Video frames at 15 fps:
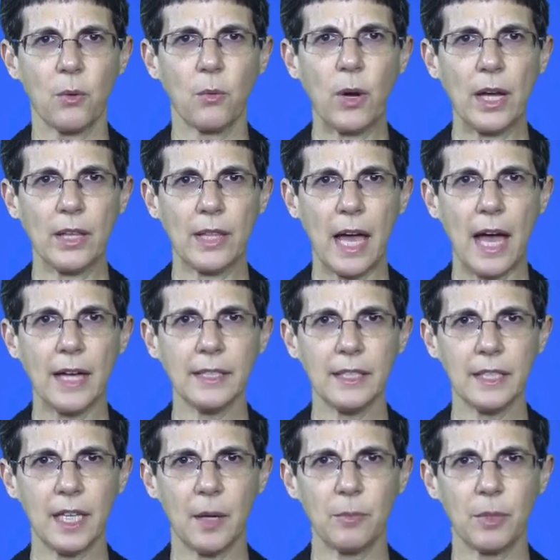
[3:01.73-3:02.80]
while the
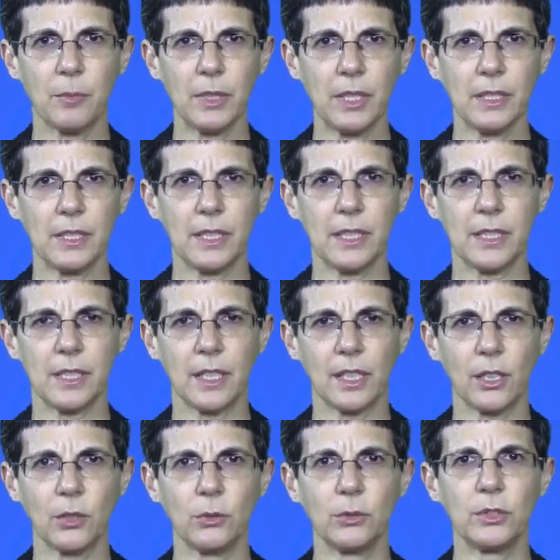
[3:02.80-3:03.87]
IT capabilities
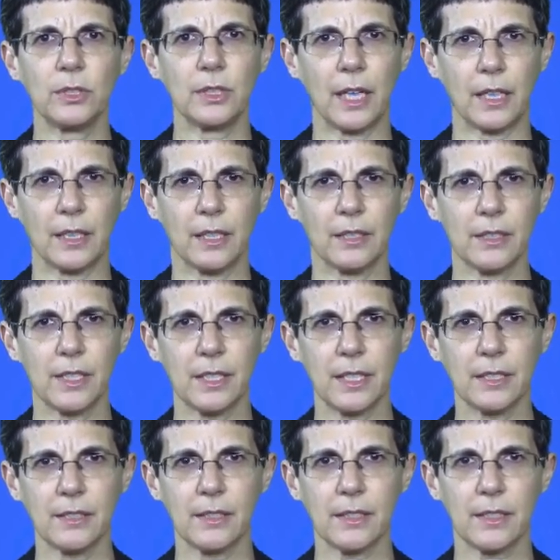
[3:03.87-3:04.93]
include technical
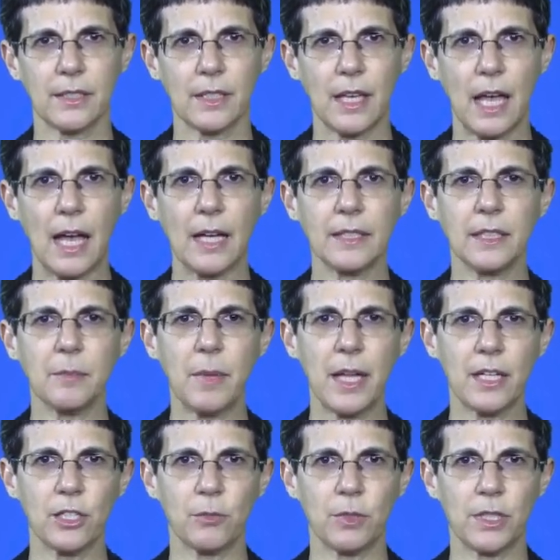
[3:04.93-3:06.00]
skills, IT
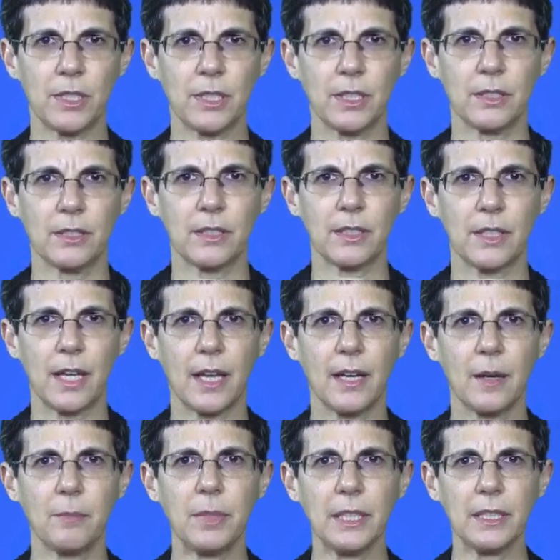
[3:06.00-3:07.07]
management skills, and
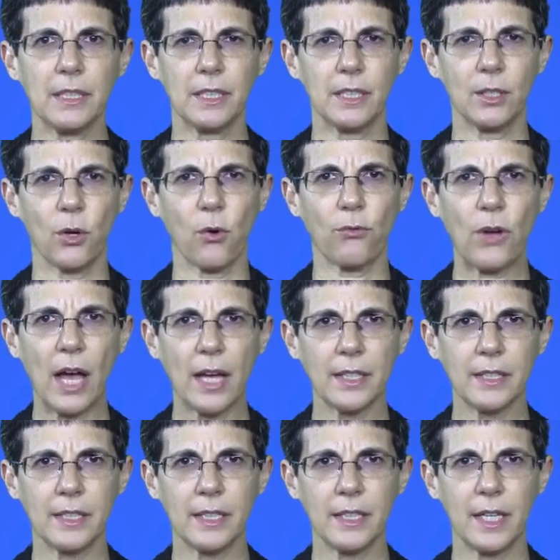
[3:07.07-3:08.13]
ability of
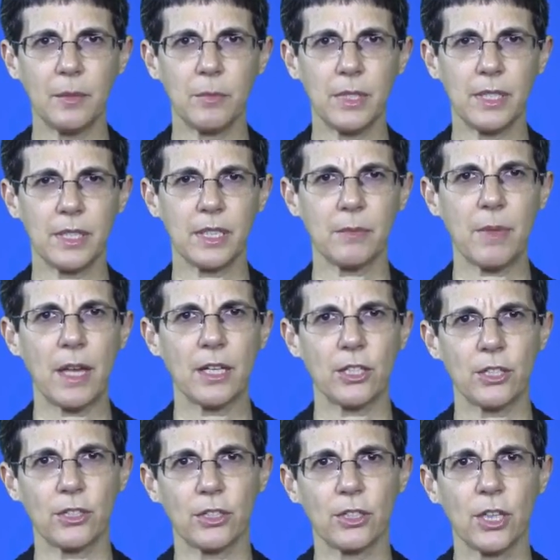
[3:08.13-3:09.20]
IT and business
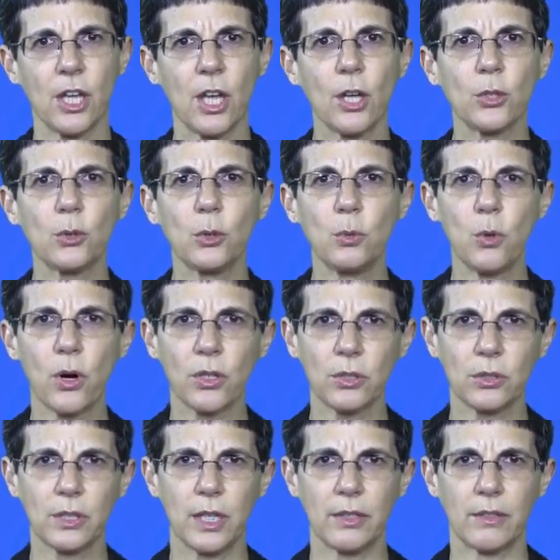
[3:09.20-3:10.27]
managers to work
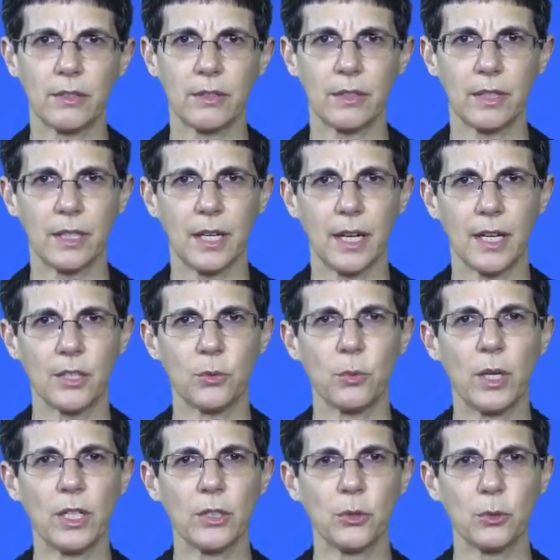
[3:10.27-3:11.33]
together, as
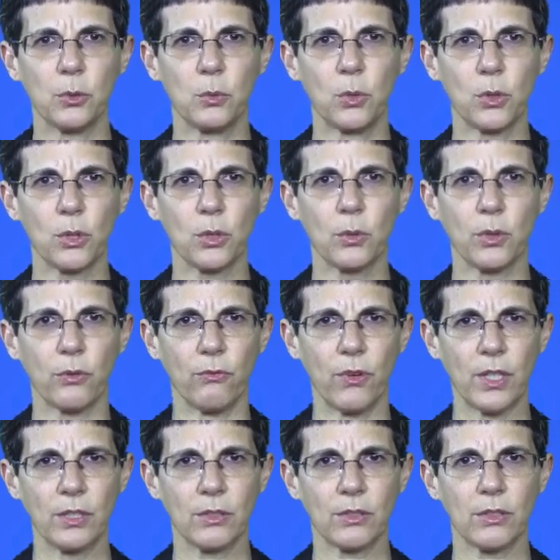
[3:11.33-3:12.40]
well as to work with
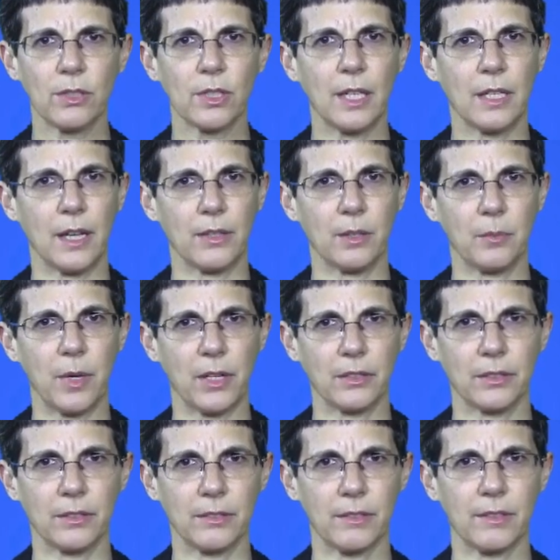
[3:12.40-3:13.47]
vendors and other
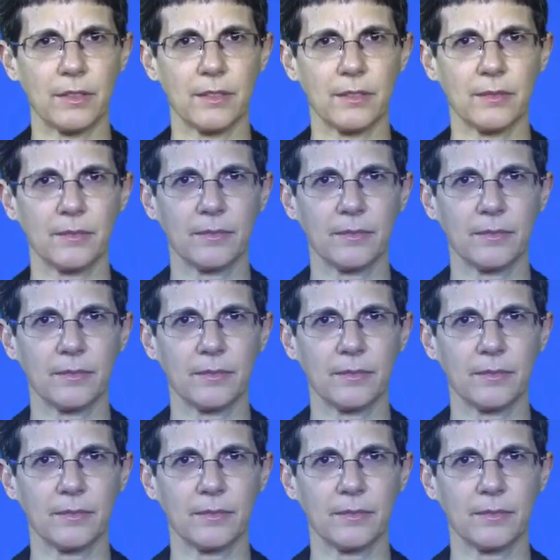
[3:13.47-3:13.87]
partners.